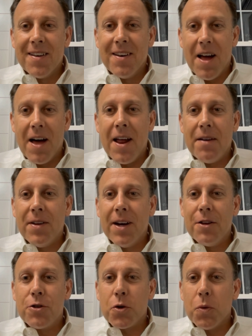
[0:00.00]
not having
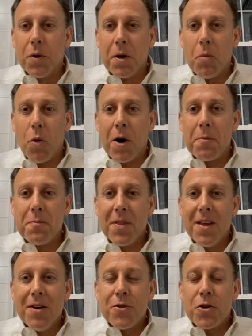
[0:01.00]
any school anymore.
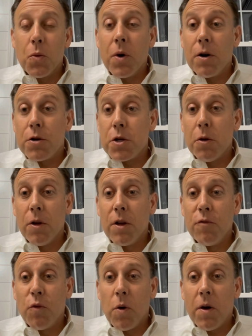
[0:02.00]
So we are so
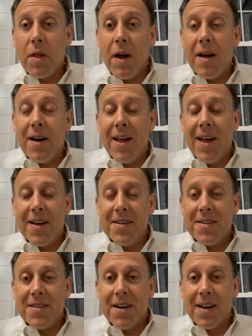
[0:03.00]
looking forward to that,
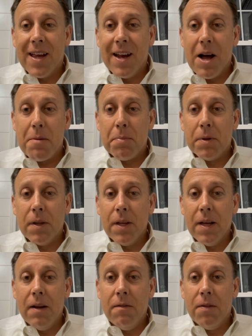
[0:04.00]
and uh, cannot
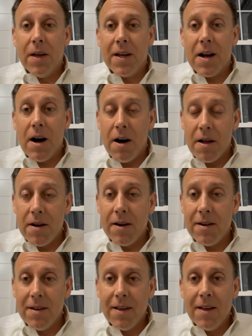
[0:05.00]
believe that
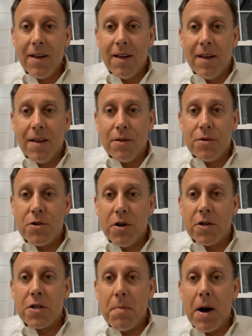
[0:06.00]
Anna is
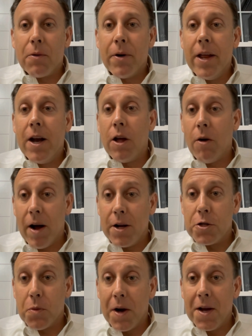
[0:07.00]
just about ready to
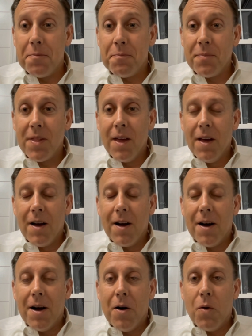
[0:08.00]
graduate.
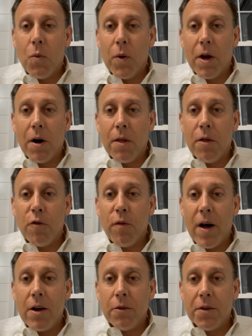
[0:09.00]
Uh, we are in the
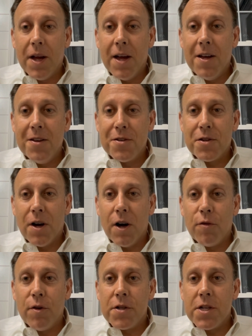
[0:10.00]
final days
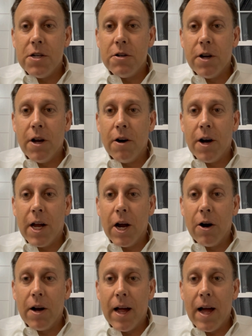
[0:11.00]
of her senior year at
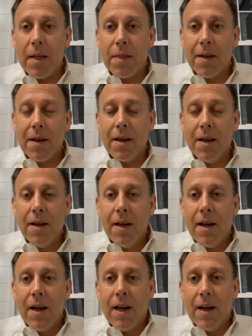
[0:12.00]
Garden Catholic,
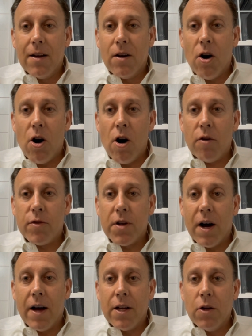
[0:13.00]
and uh, off to
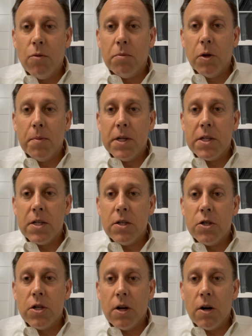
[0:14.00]
I U in Bloomington
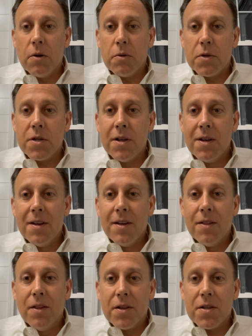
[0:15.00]
she goes
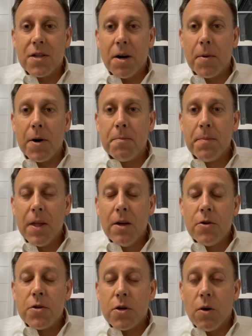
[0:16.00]
this summer.
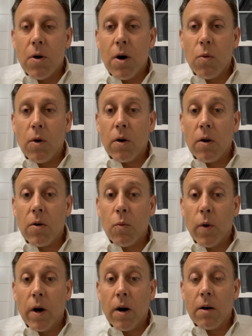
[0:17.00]
So uh, we're
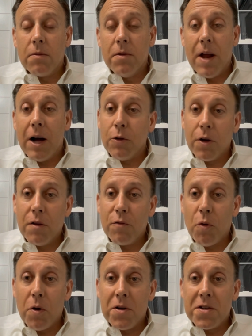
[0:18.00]
we're not looking
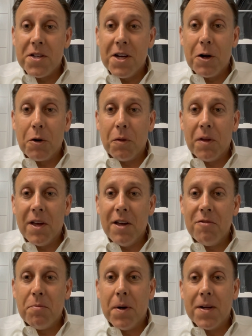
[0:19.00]
forward to seeing her
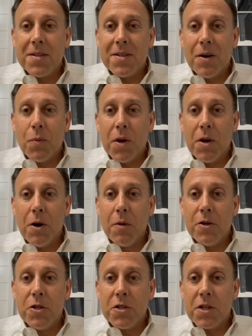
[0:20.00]
leave, but uh, we know
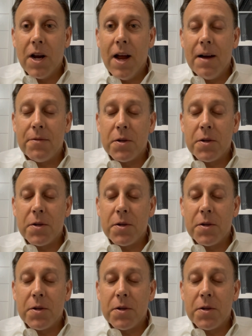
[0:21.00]
that she's going to have